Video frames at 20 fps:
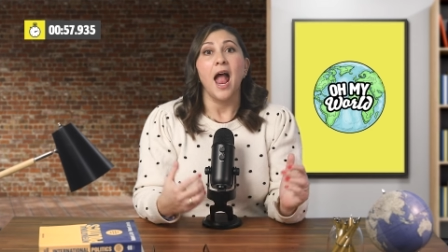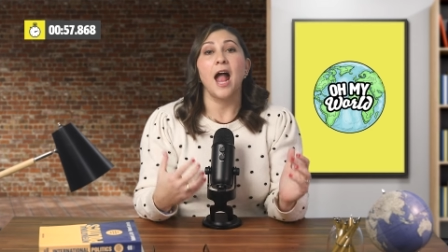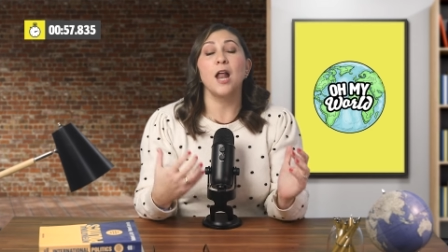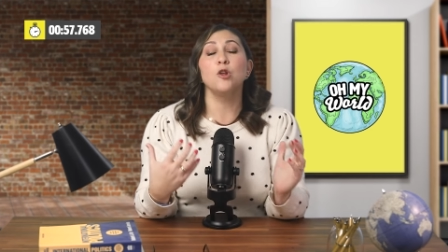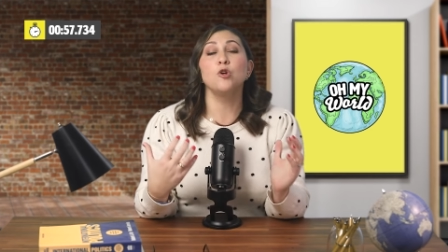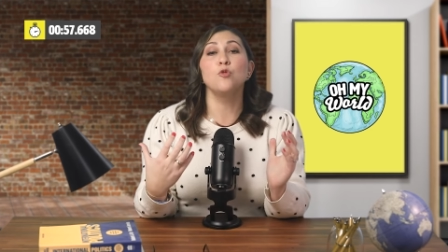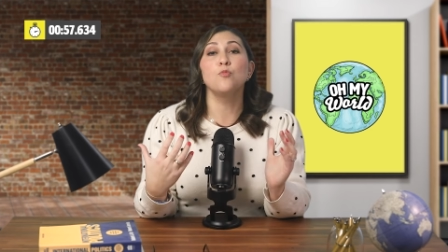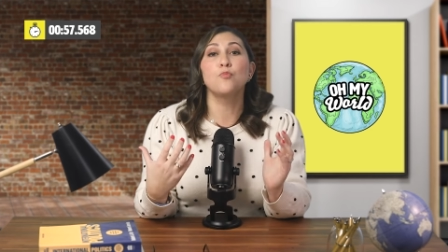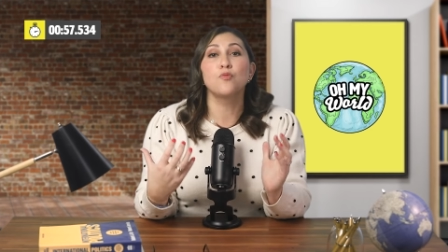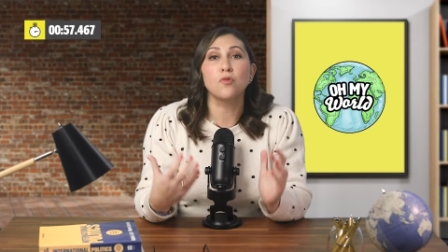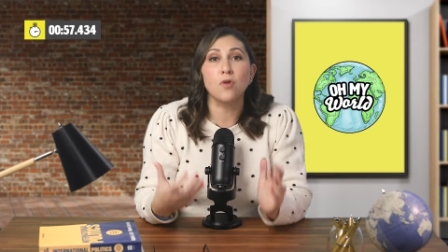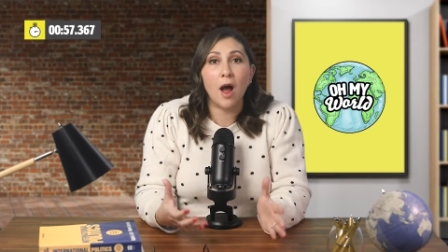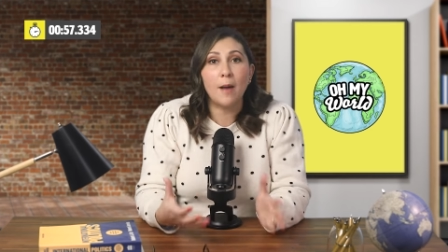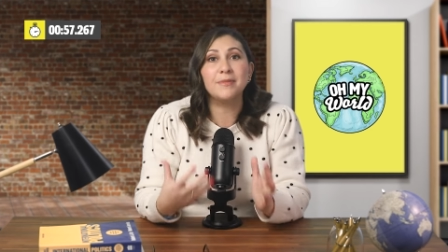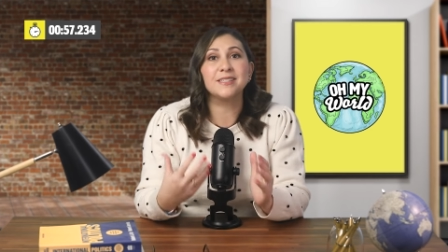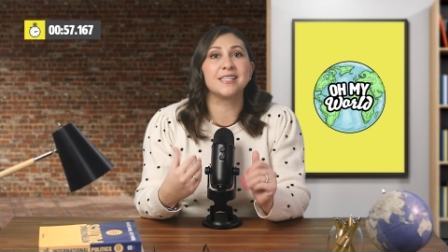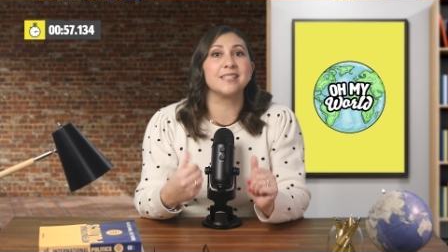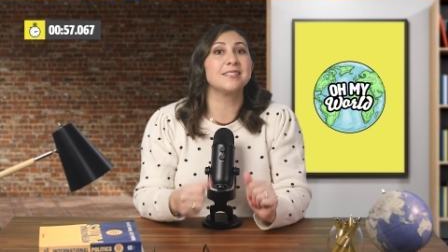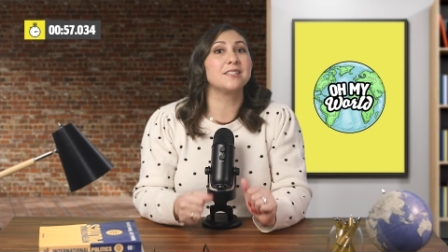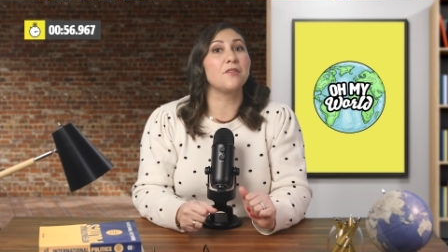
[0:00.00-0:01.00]
and who
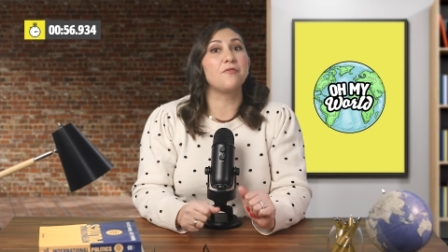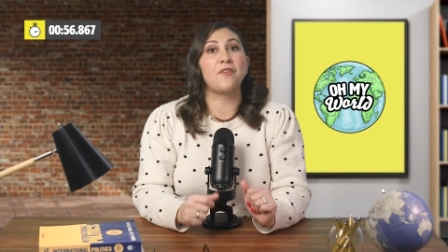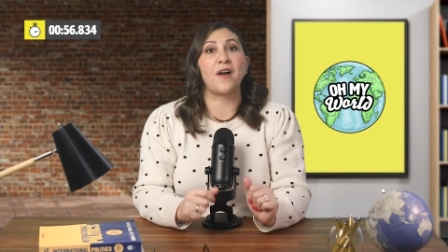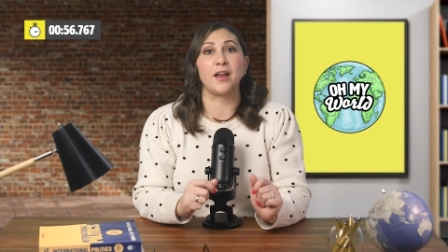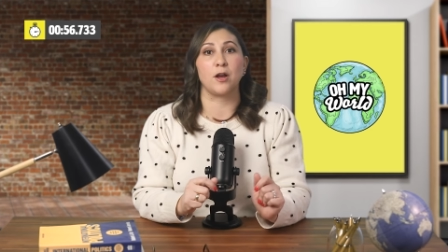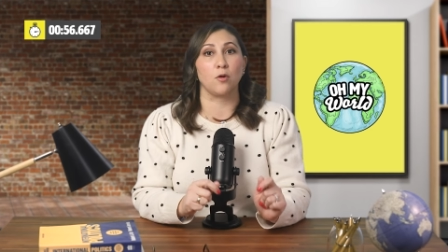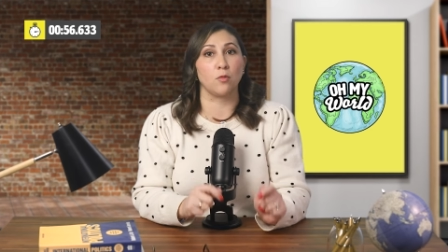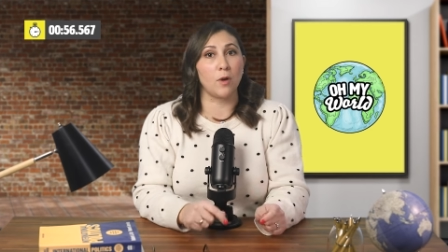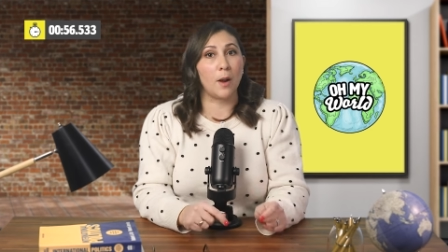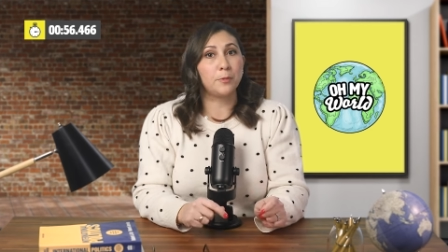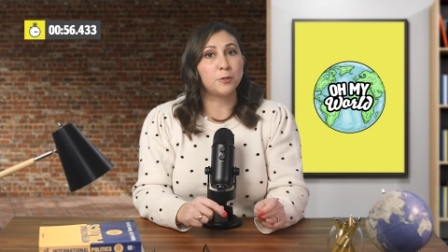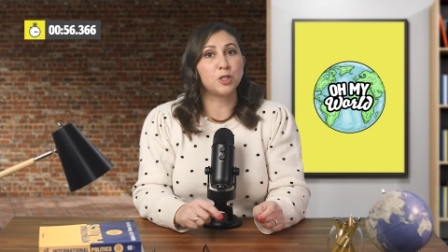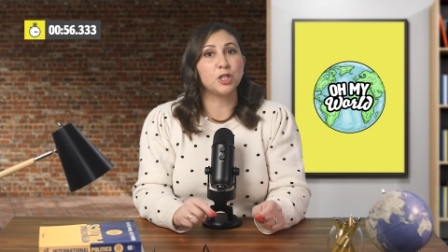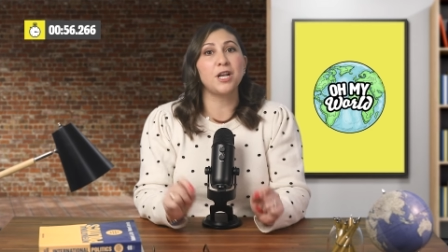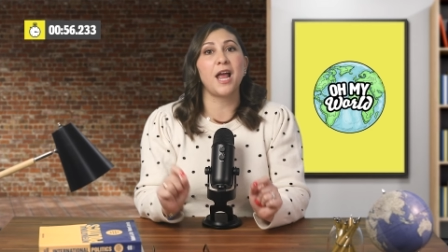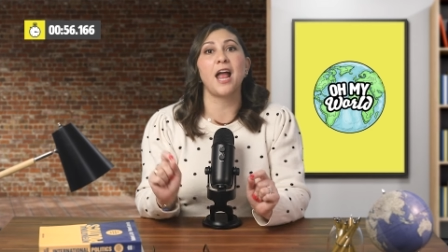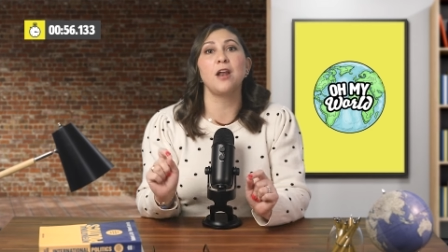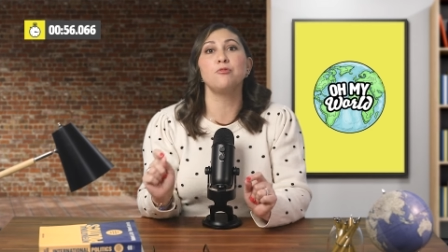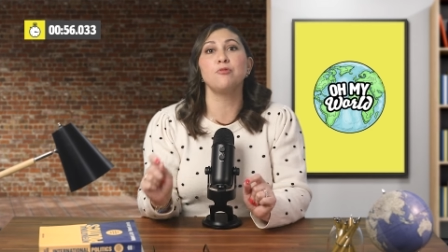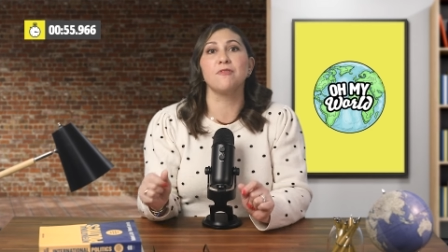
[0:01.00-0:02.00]
promises to fight
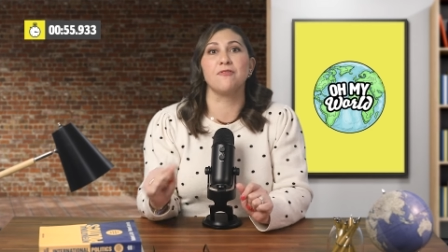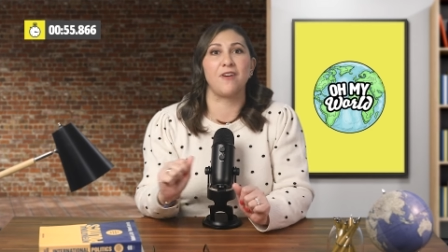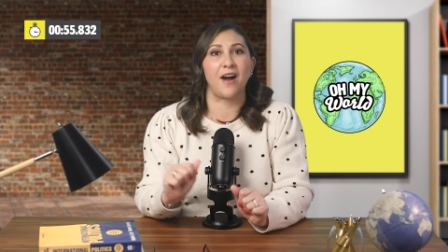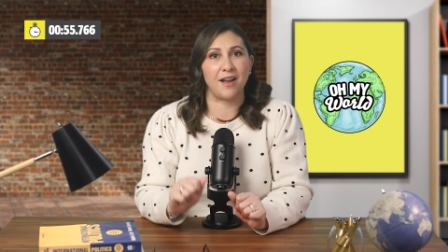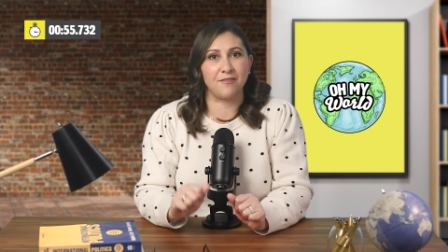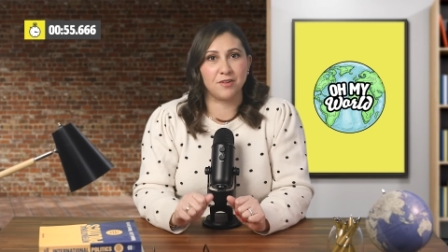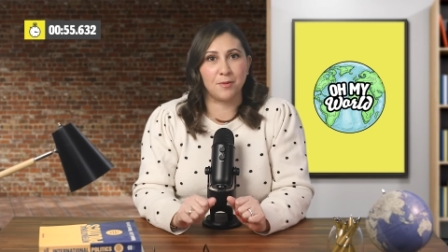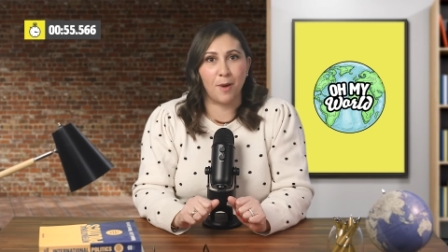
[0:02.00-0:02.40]
corruption and revive